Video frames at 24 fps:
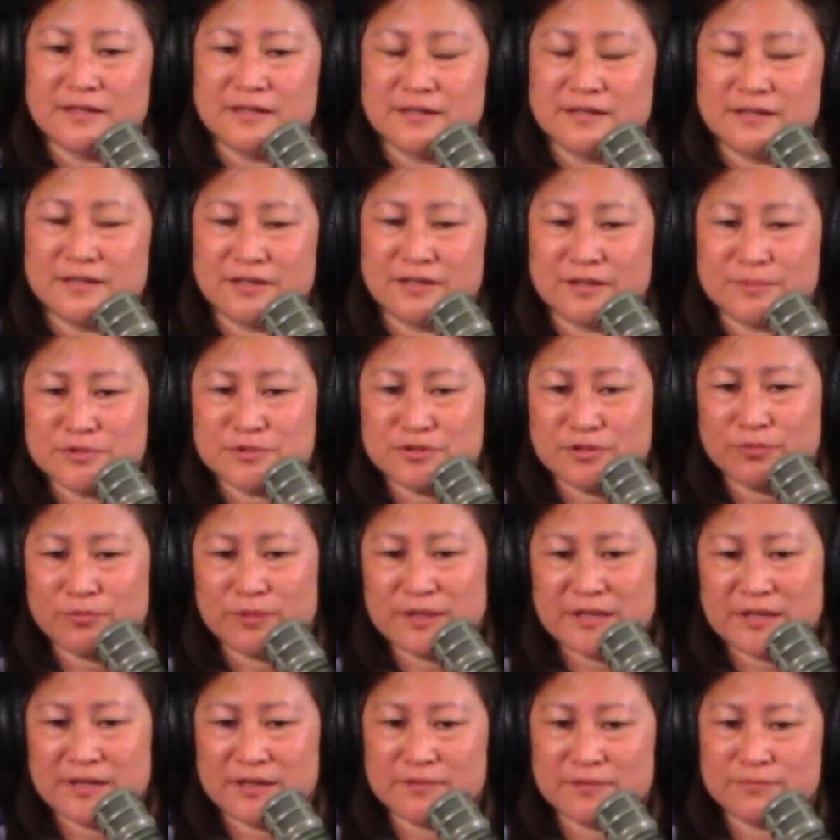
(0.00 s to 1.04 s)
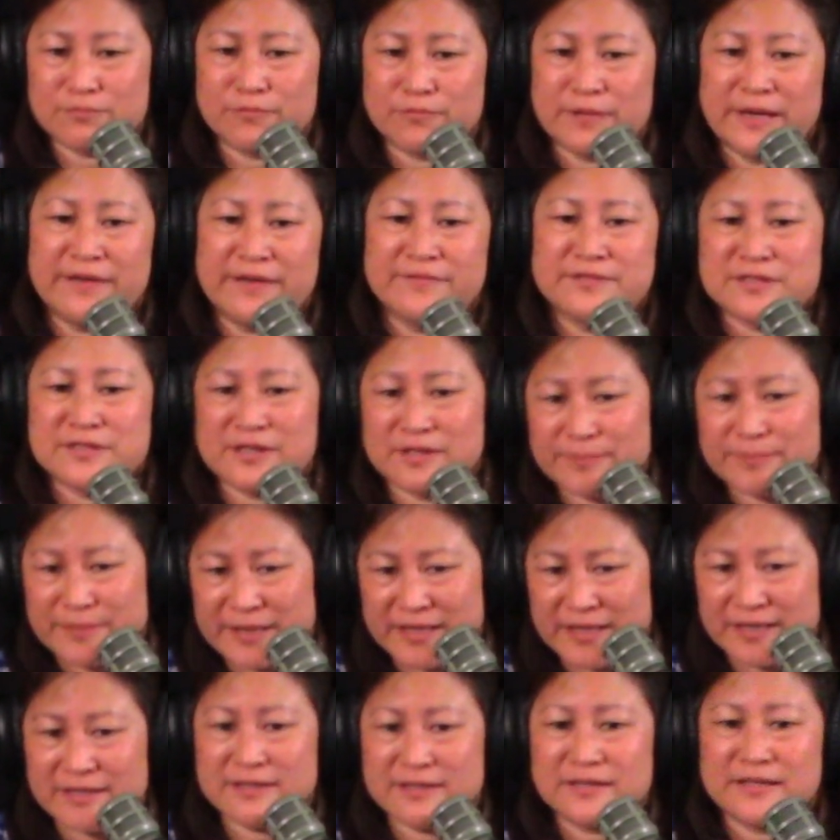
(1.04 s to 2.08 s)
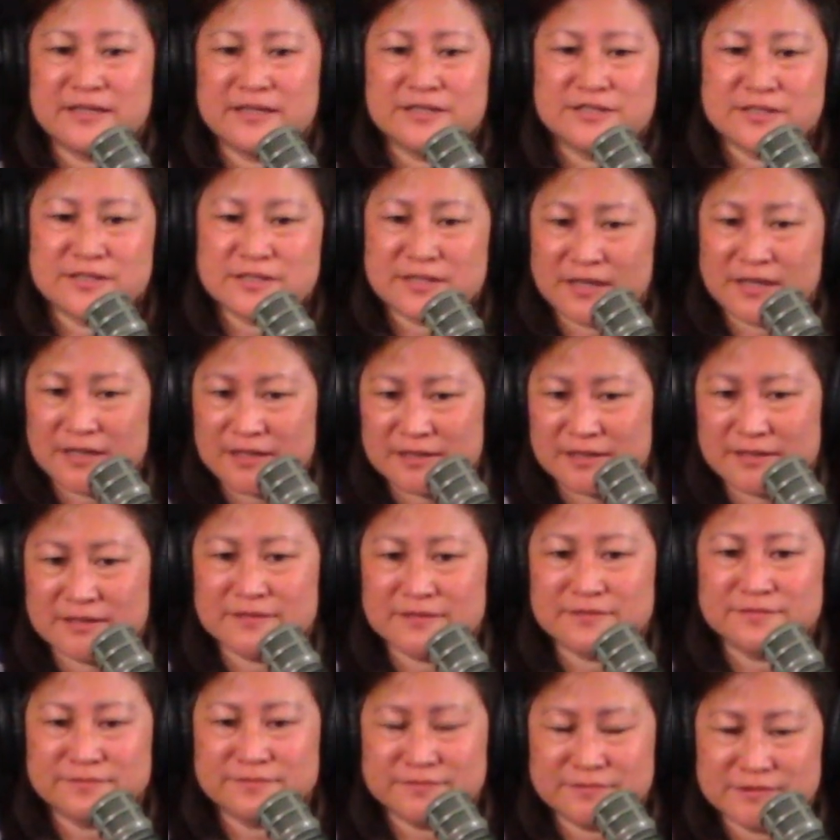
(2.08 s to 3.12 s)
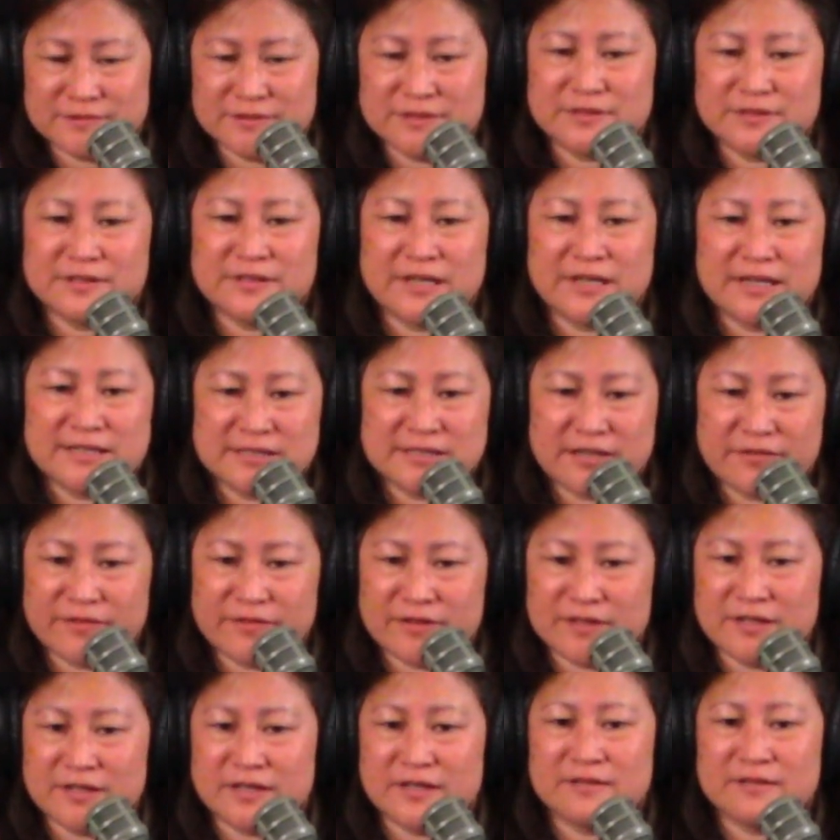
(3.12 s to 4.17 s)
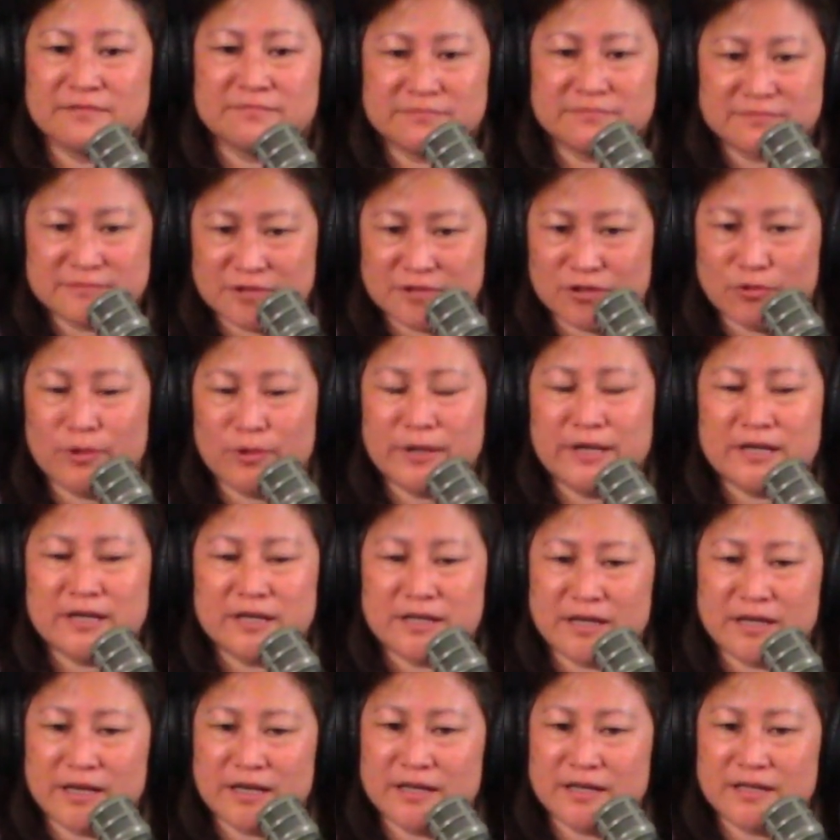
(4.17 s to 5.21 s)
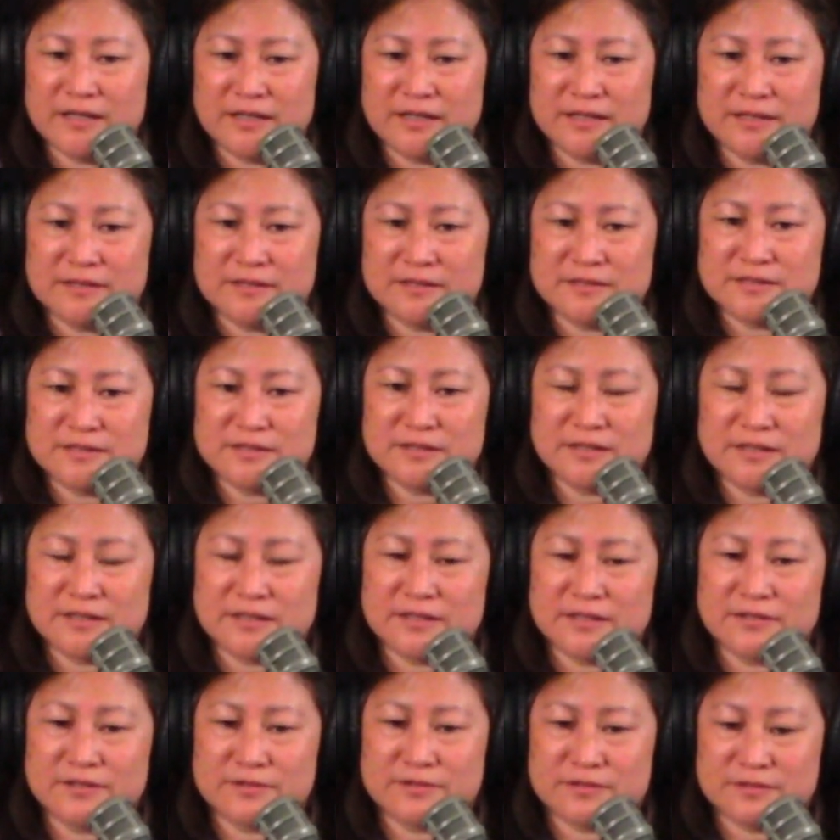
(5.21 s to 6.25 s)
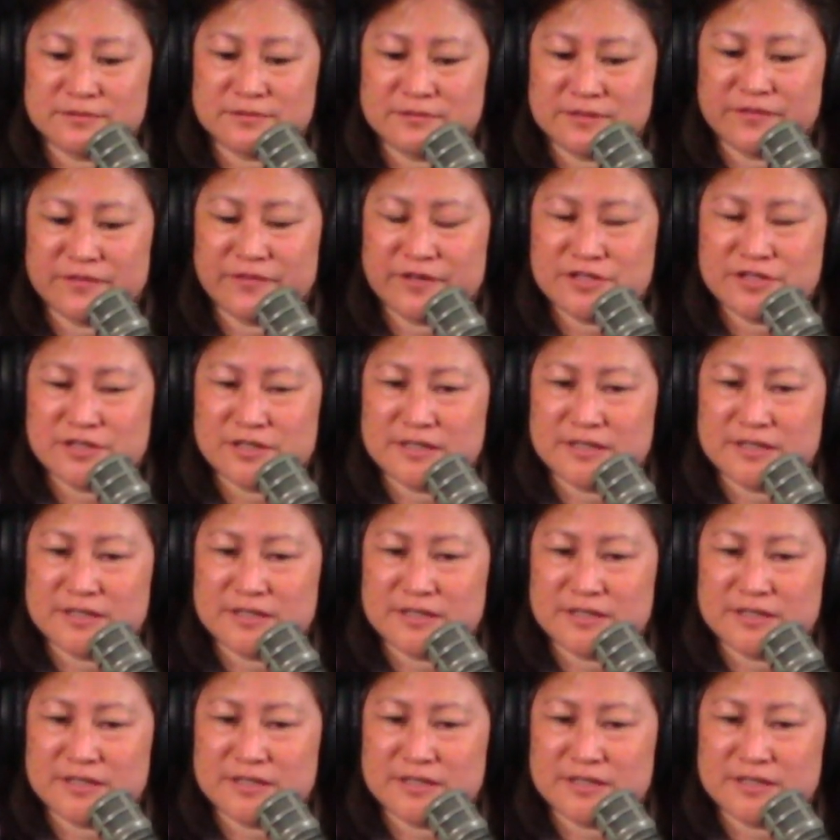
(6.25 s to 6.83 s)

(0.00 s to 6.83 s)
I'm sure when the waves come in, it just kind of gets everything going again, and until it'll eventually